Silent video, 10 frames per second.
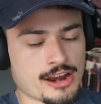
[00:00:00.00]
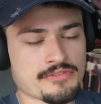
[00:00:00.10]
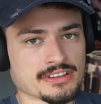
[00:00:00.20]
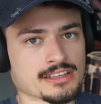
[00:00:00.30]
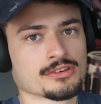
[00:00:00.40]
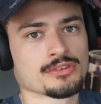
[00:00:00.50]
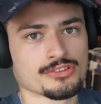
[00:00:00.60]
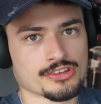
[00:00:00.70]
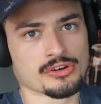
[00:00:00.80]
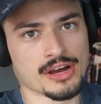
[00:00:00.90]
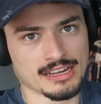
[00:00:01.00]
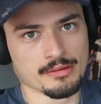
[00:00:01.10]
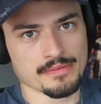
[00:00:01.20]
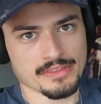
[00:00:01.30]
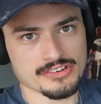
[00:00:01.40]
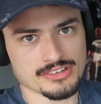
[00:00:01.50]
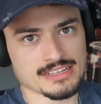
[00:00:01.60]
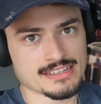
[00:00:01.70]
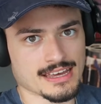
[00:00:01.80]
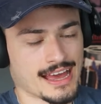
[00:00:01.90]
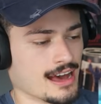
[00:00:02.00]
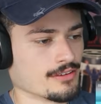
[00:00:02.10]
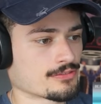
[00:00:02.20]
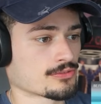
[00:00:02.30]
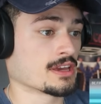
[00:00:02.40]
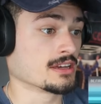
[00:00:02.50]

every little subtle element that you need to have